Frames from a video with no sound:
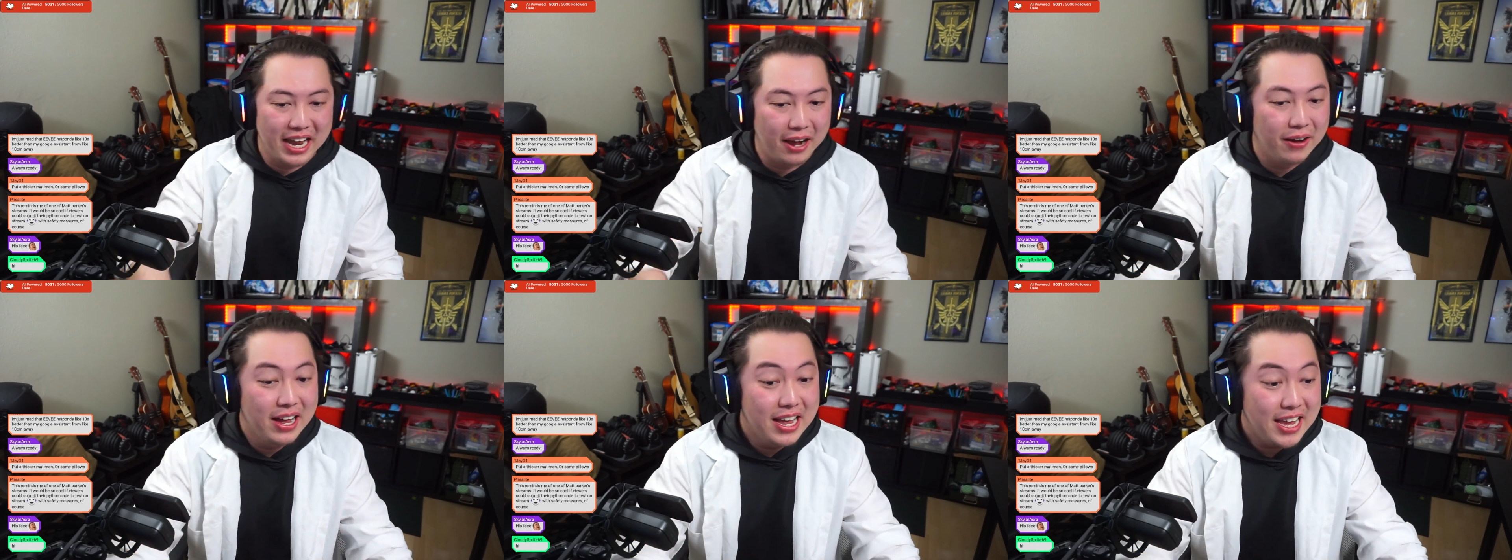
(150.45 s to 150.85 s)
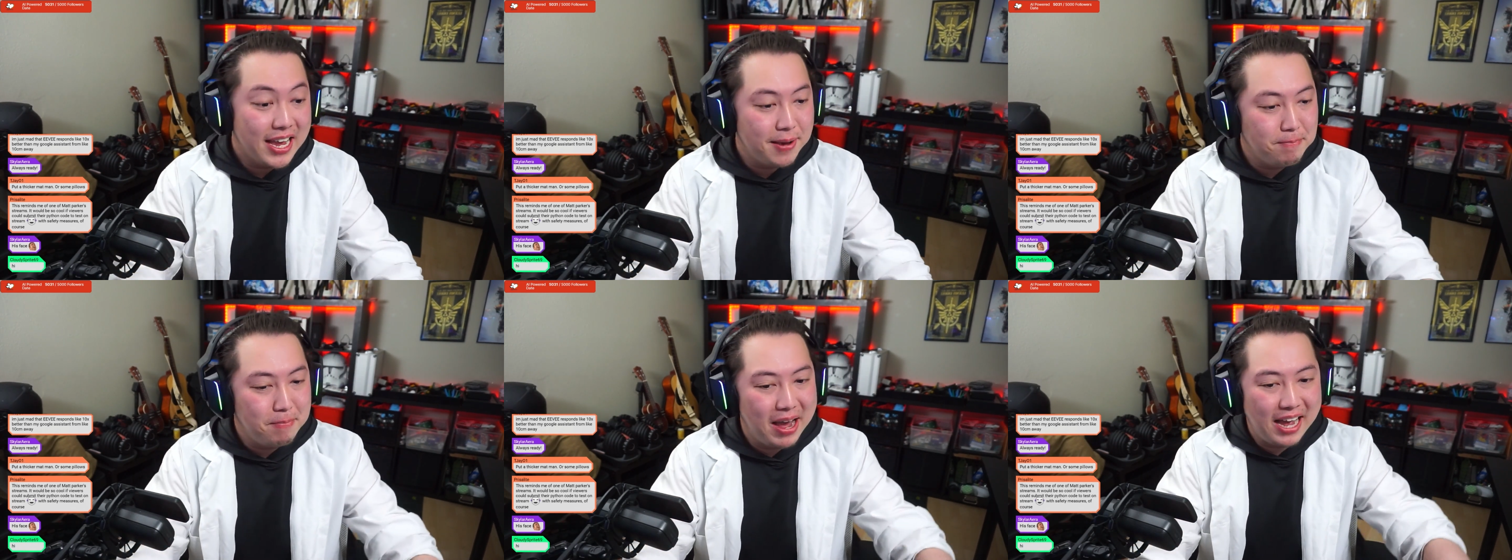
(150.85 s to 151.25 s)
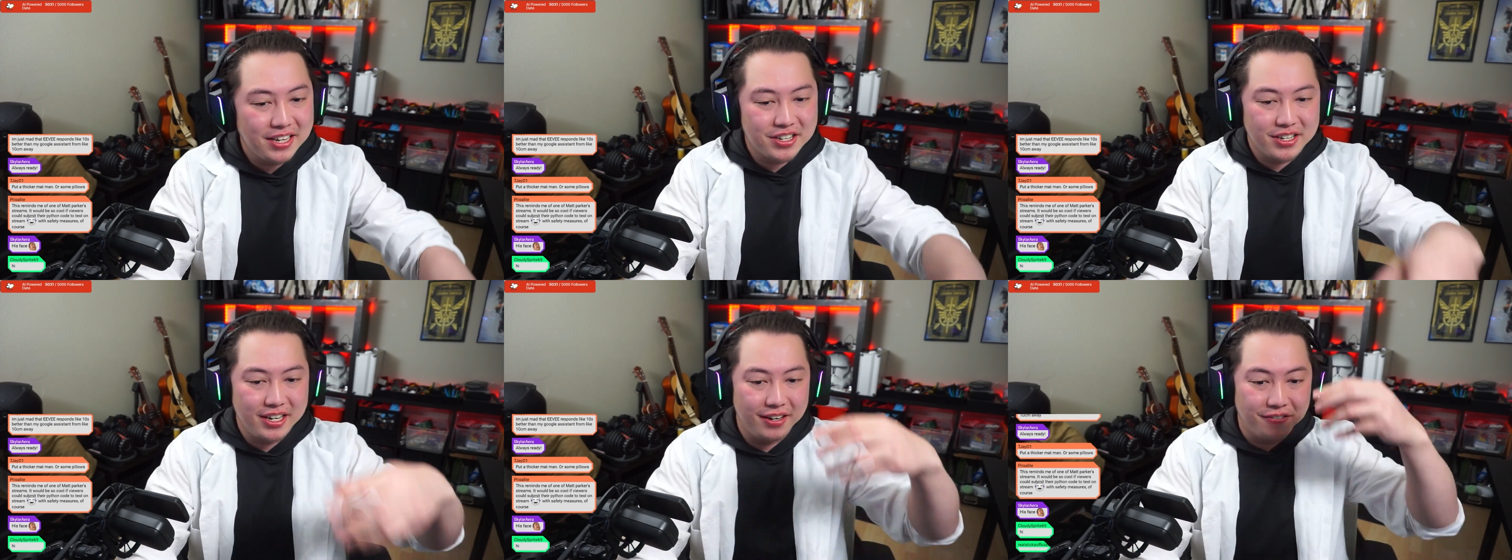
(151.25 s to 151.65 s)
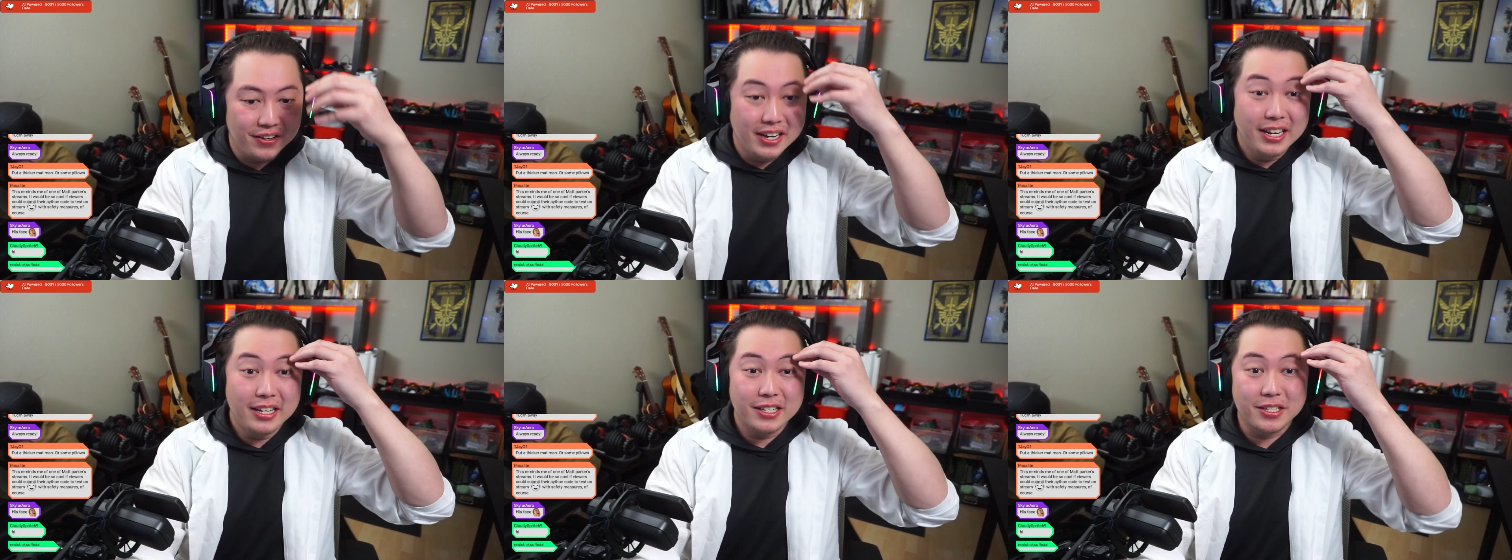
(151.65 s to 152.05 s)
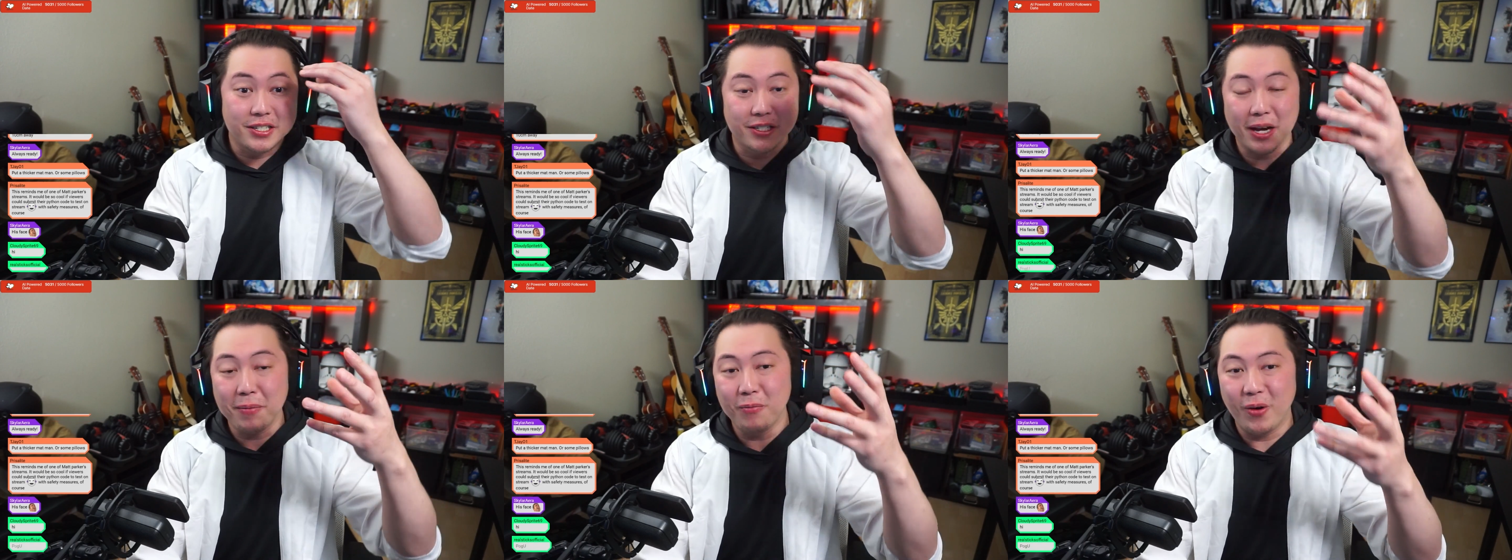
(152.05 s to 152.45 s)
Now, imagine if
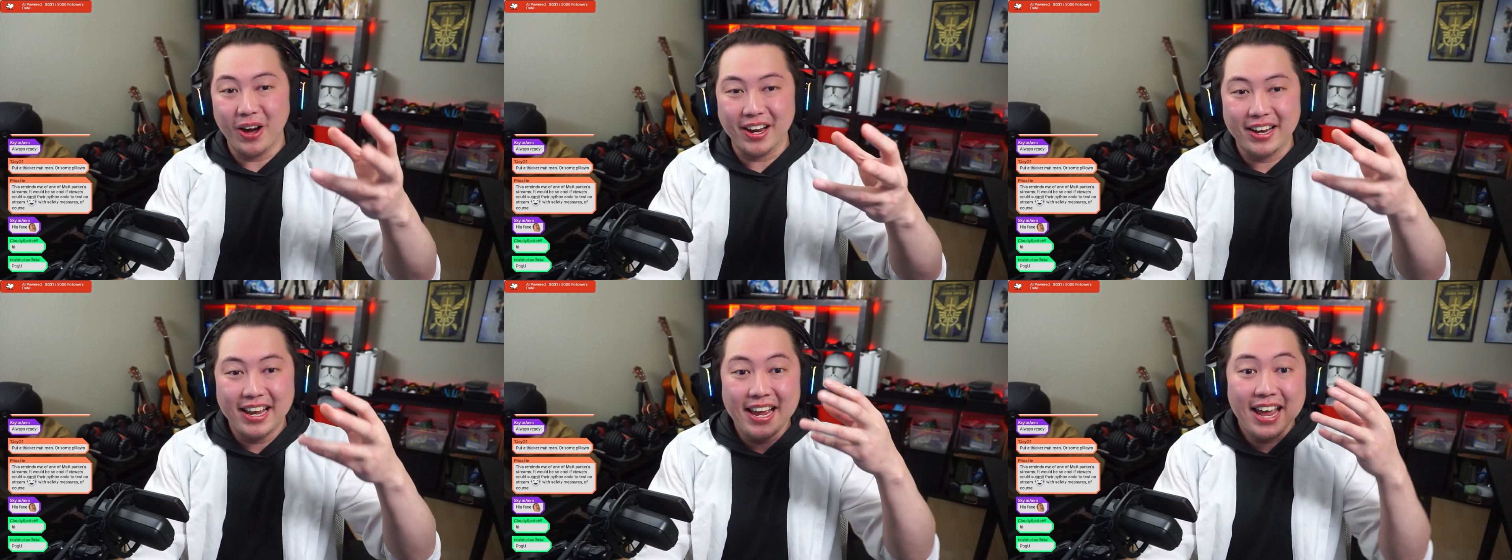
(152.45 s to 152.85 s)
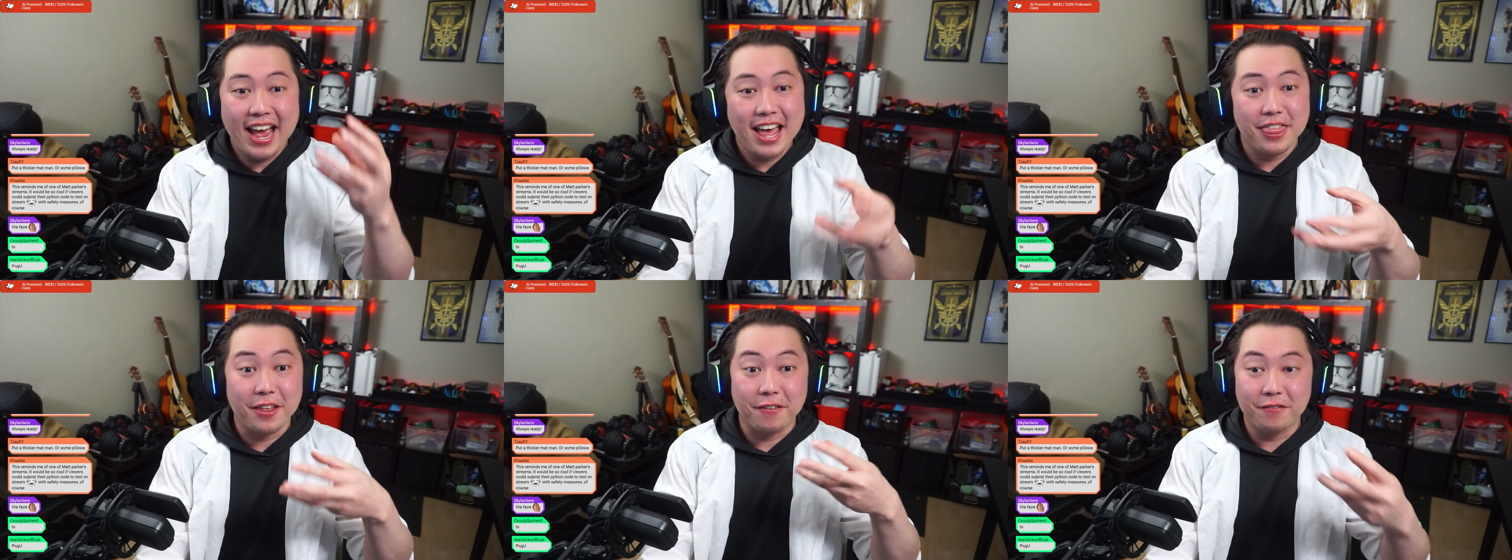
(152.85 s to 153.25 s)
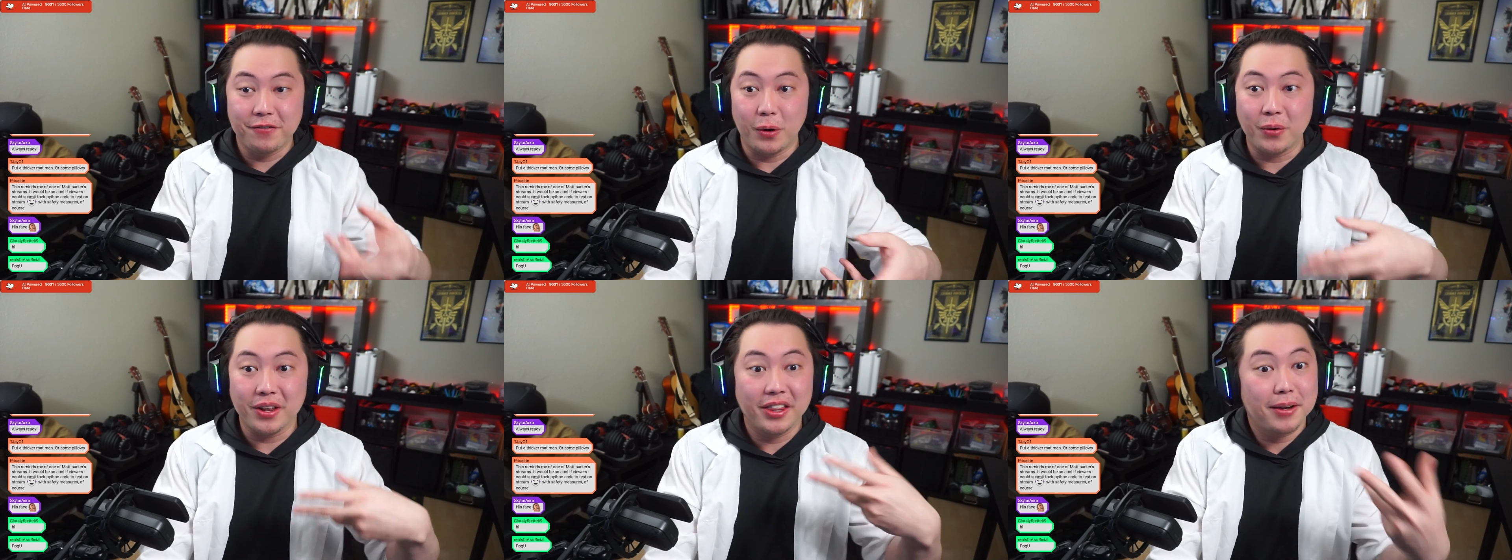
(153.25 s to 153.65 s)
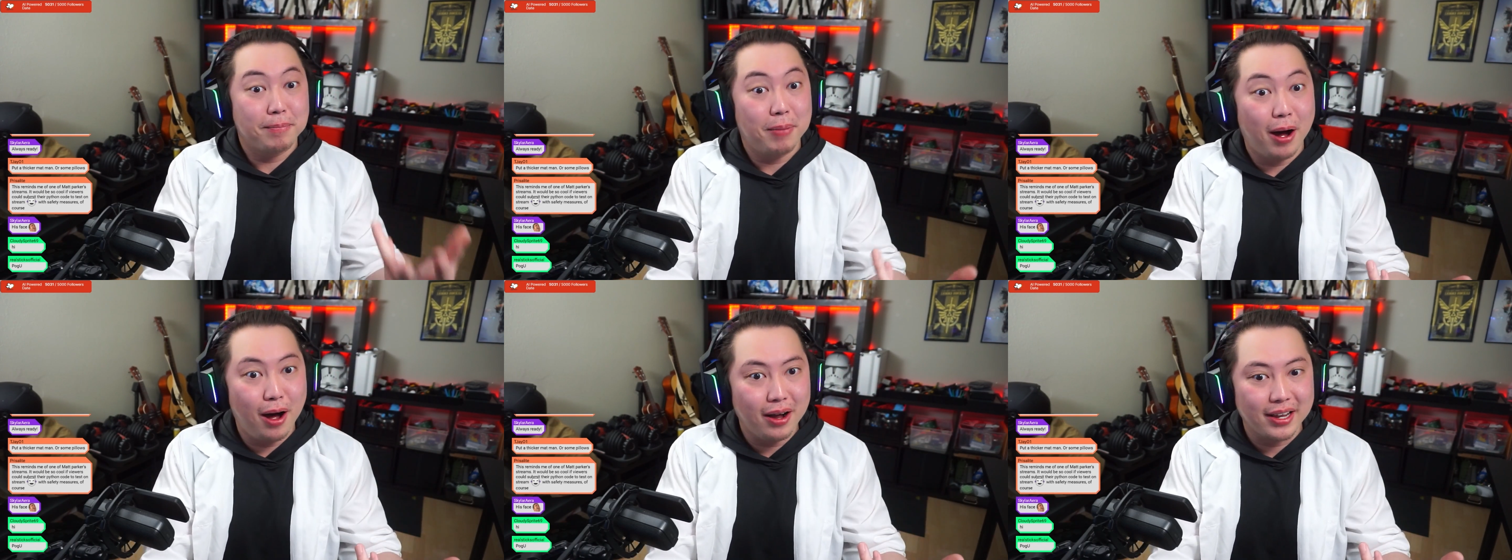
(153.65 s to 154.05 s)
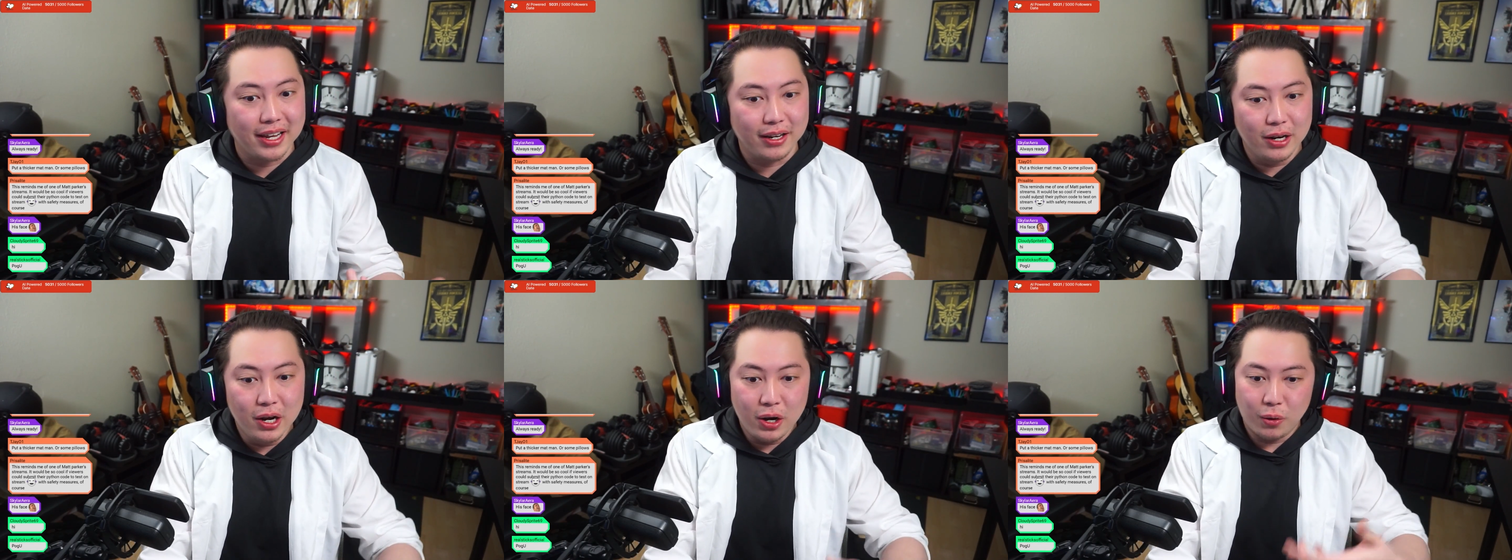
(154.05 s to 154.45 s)
someone had their phone in their
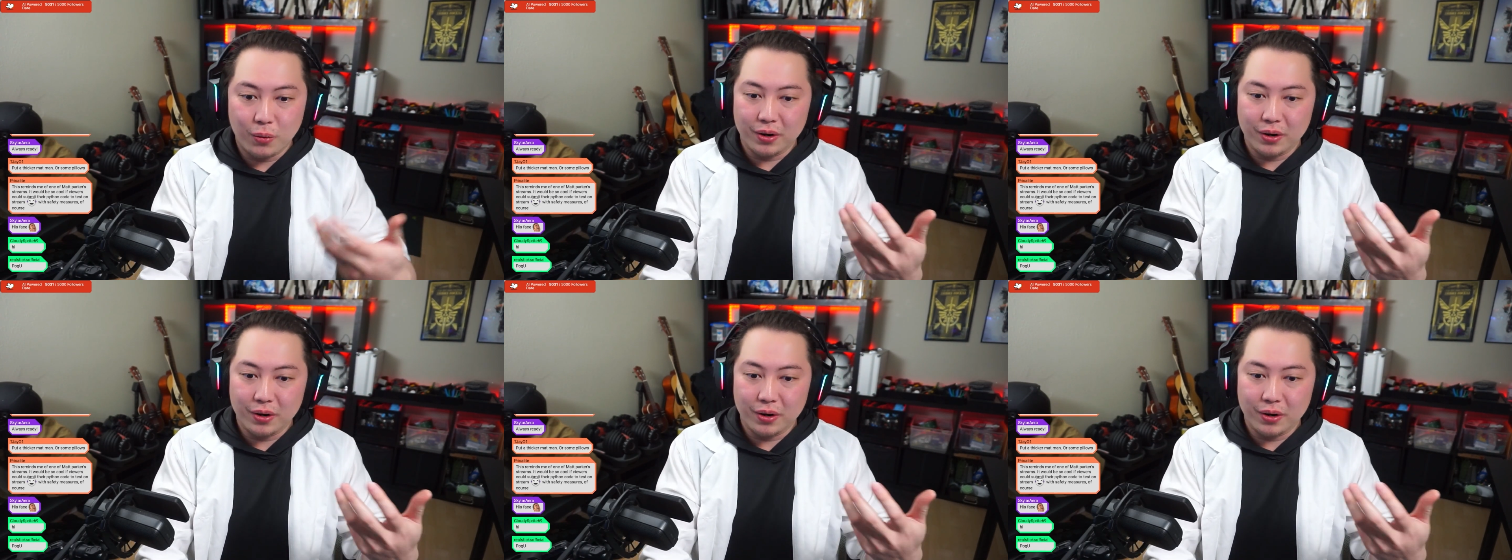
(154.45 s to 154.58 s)
pocket